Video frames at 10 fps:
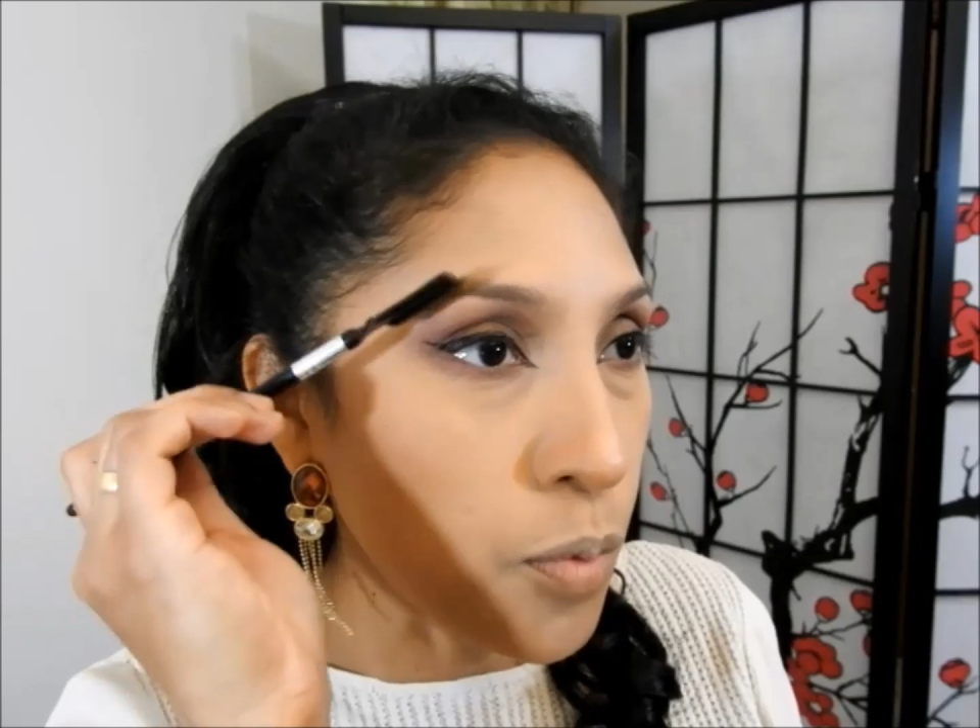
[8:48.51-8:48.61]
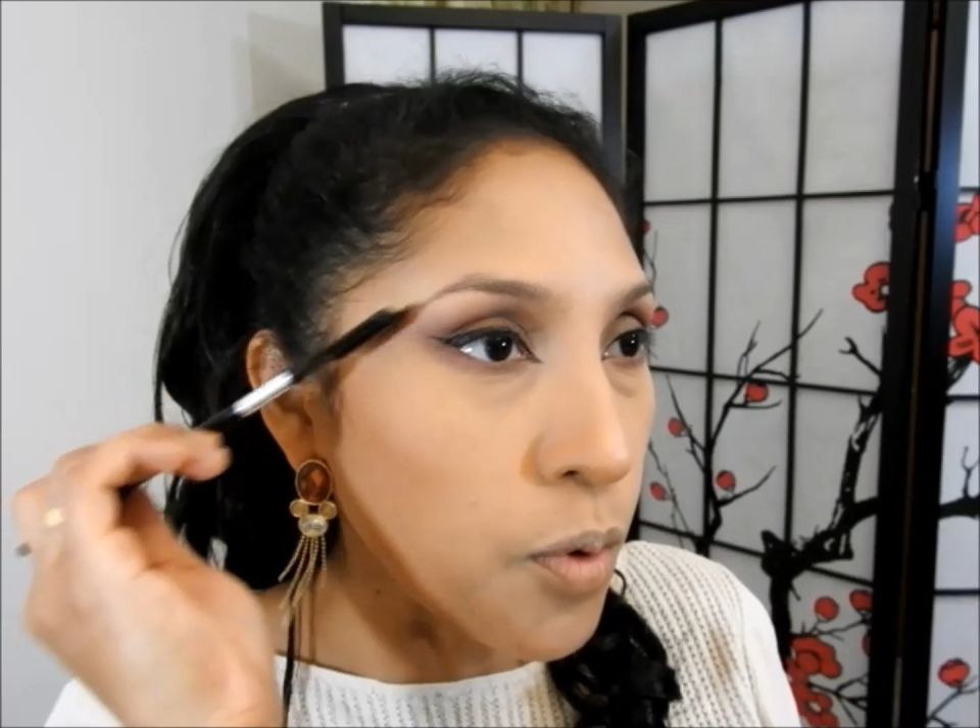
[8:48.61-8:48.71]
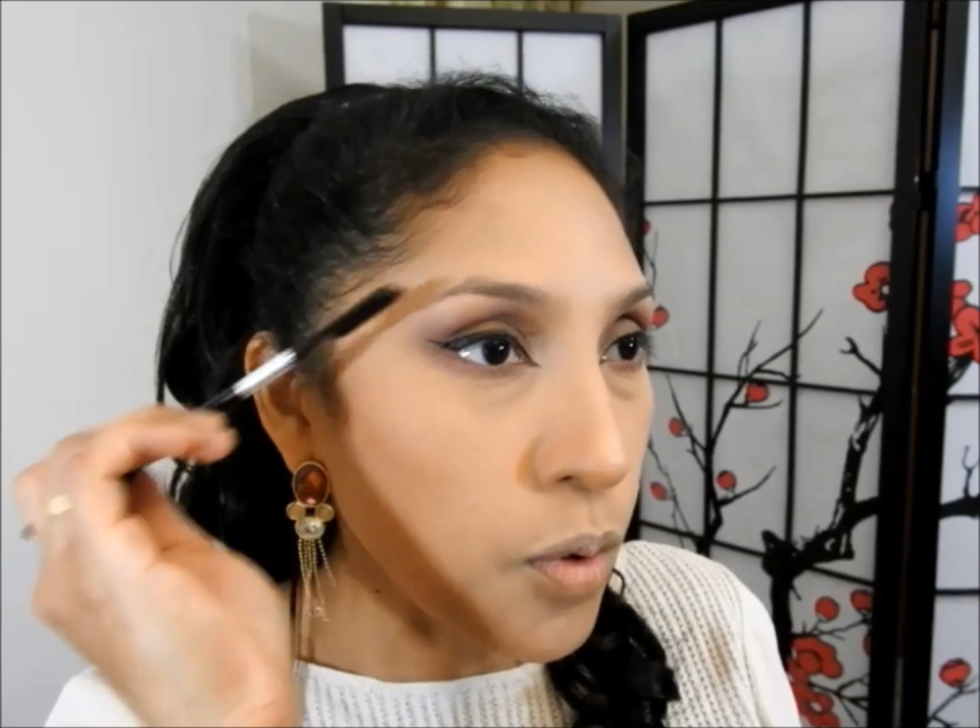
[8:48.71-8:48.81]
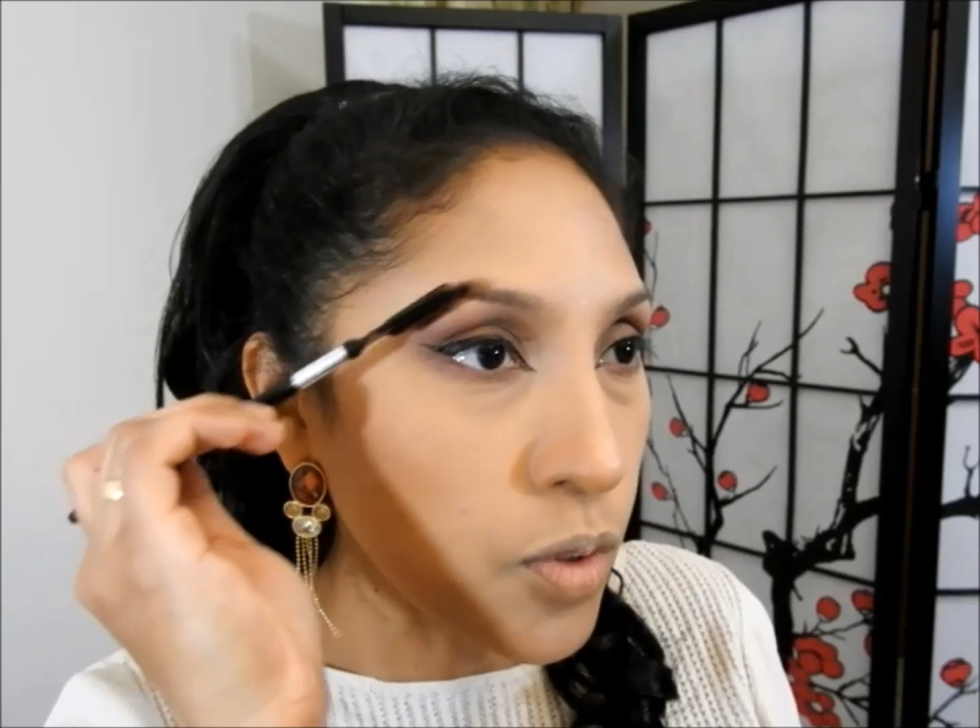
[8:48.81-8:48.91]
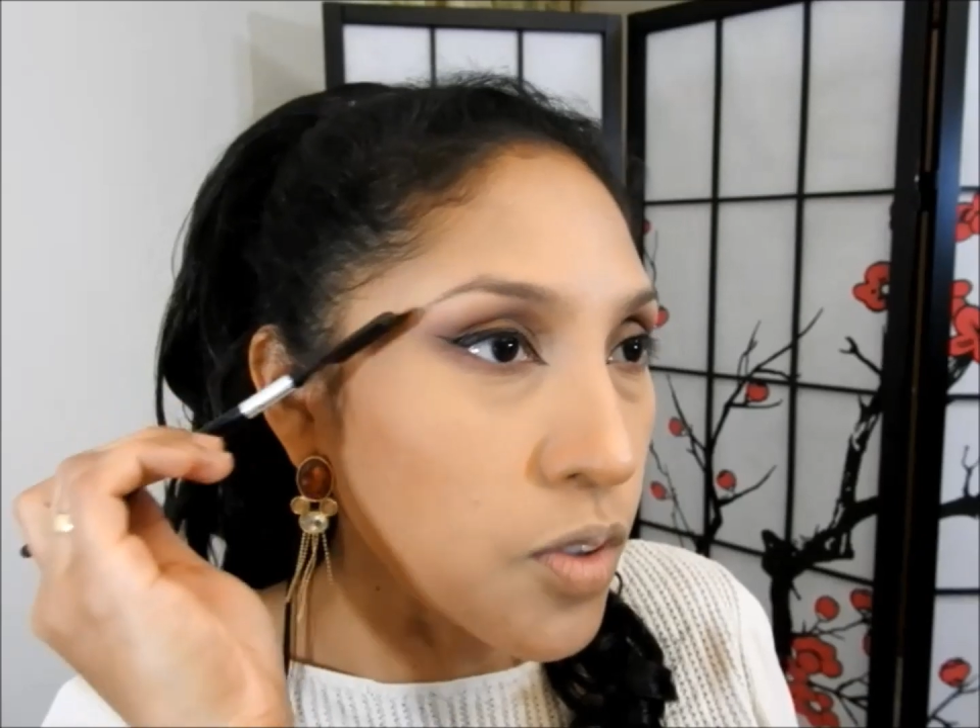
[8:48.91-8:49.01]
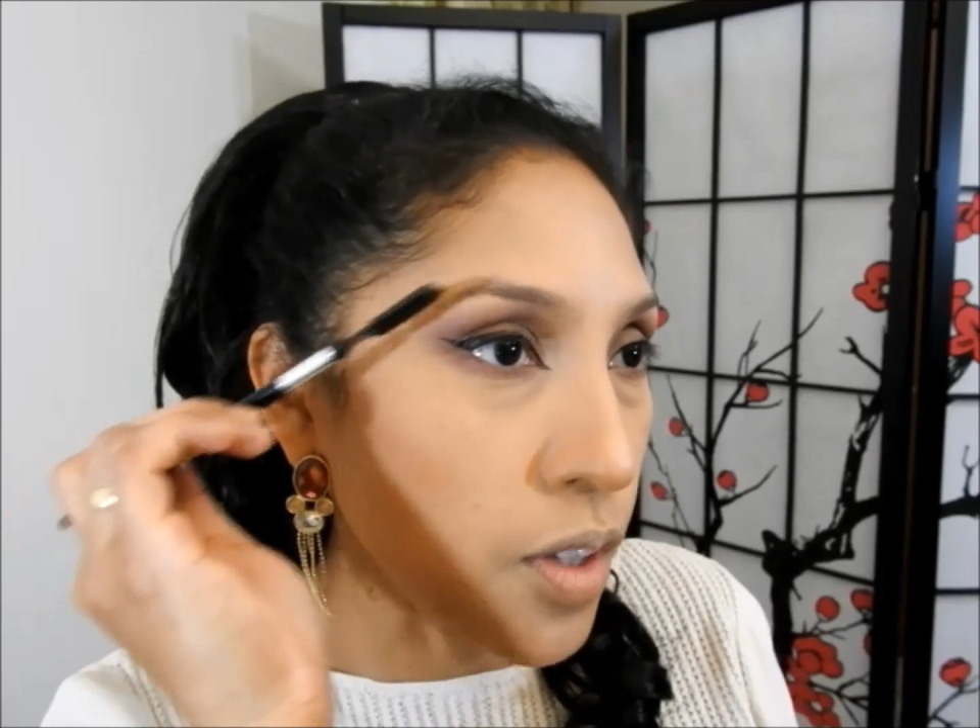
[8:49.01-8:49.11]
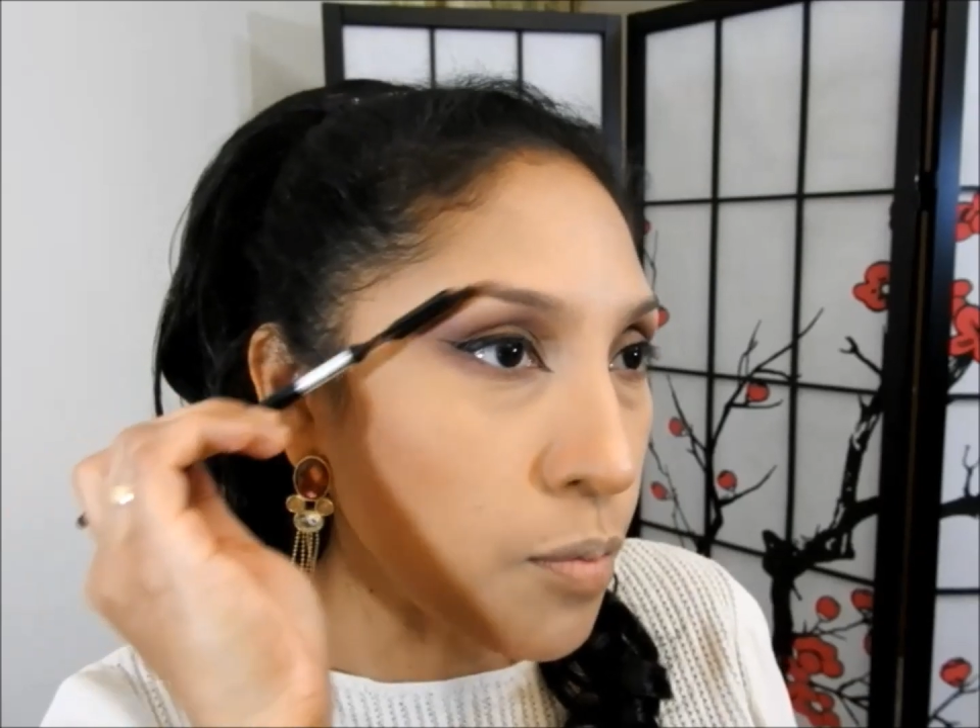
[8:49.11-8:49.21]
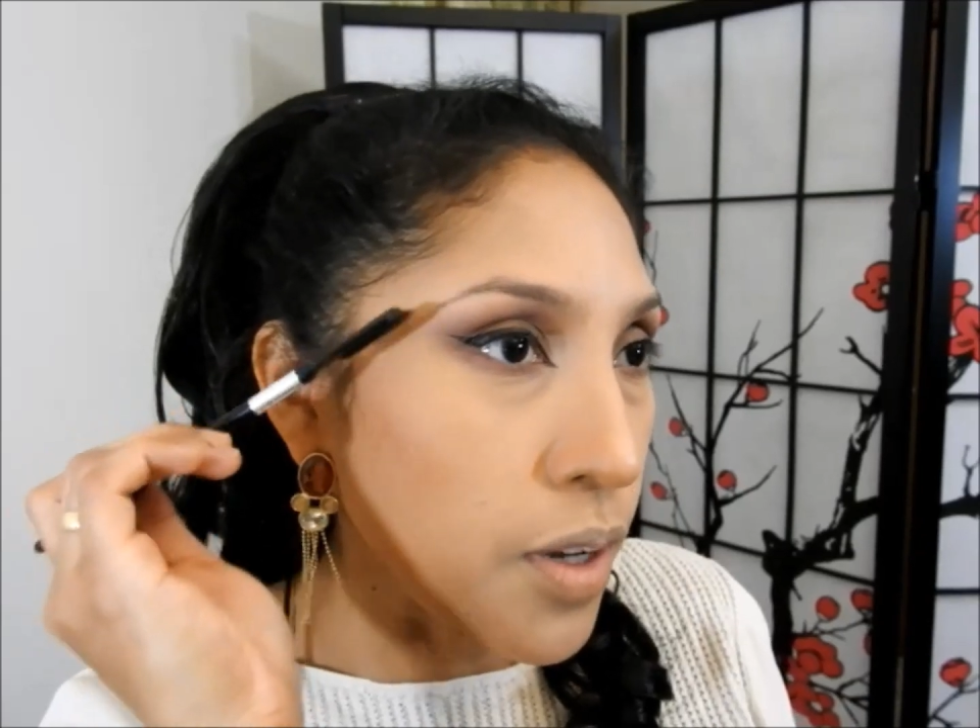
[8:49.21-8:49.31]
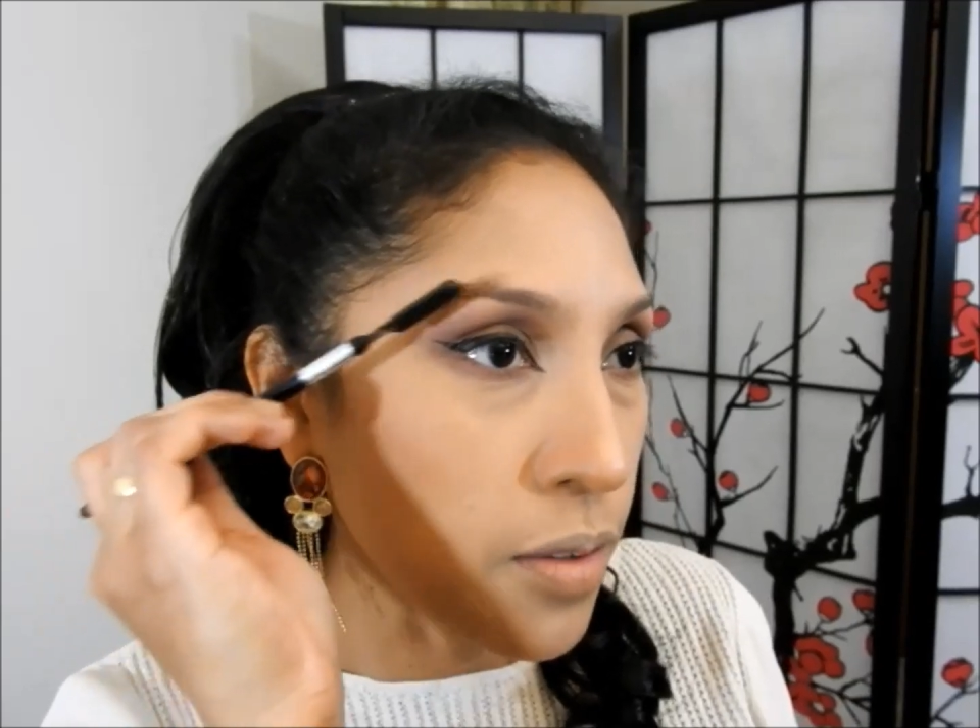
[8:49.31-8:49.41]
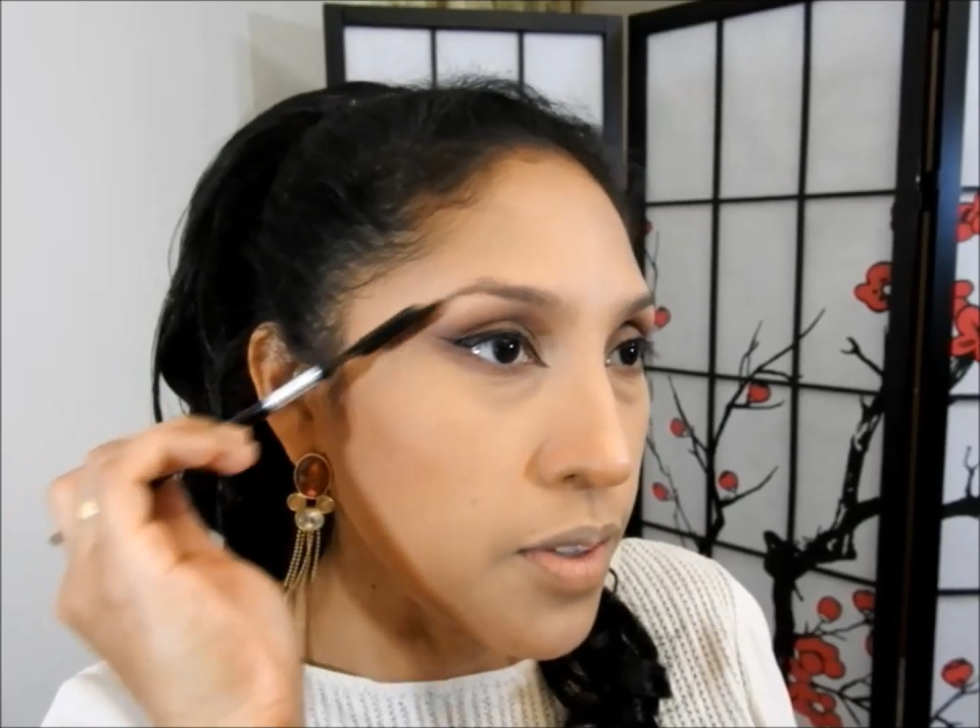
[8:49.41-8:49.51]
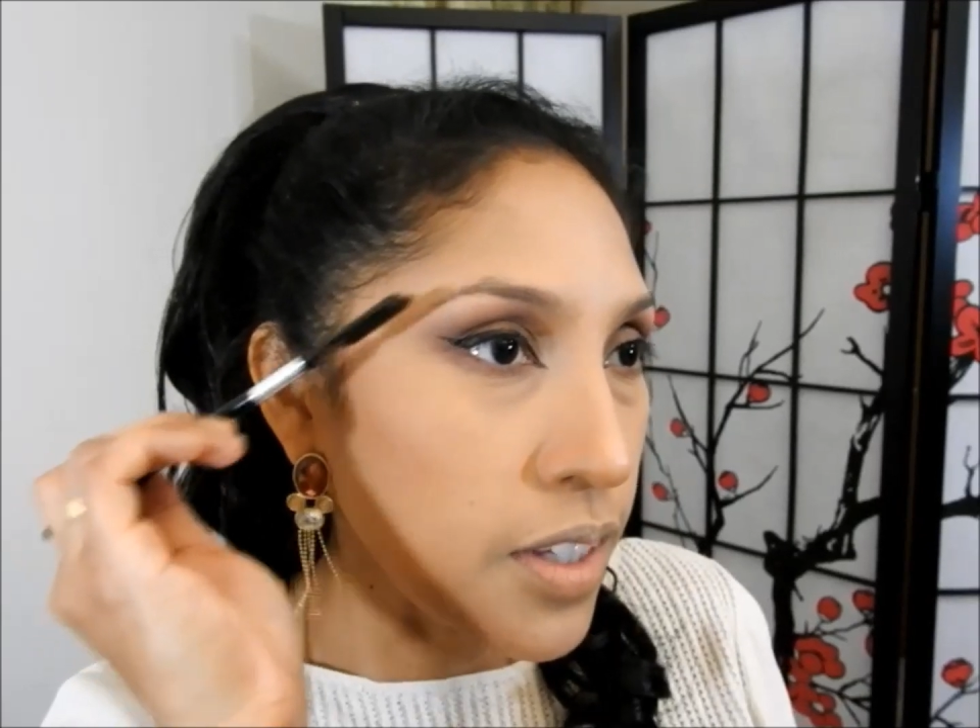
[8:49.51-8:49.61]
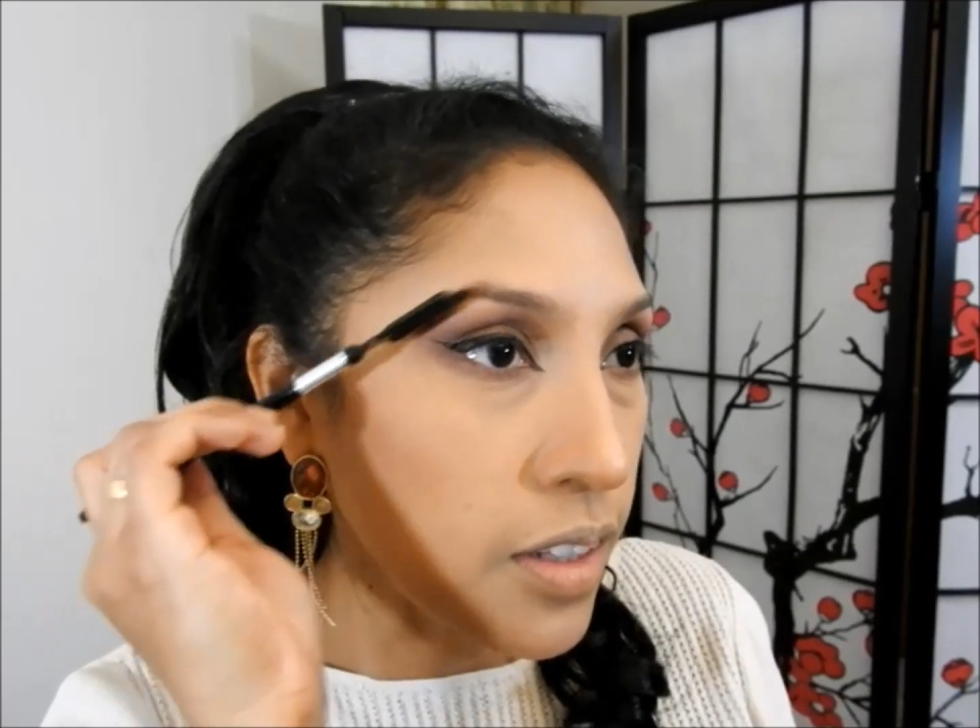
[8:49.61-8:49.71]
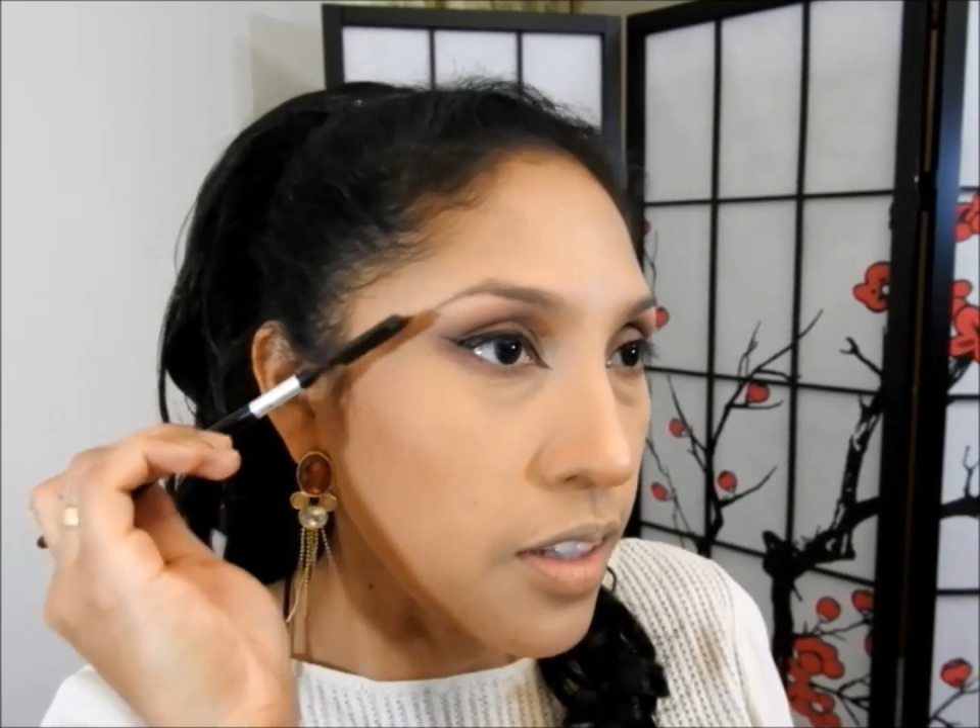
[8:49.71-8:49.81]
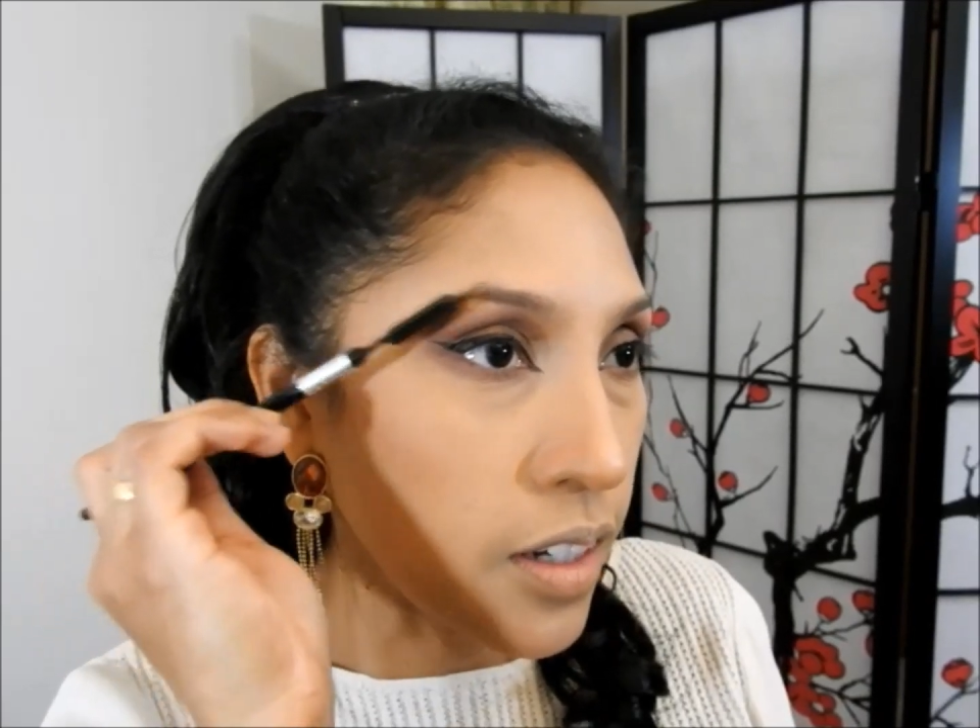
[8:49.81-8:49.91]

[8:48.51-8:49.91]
product that might be in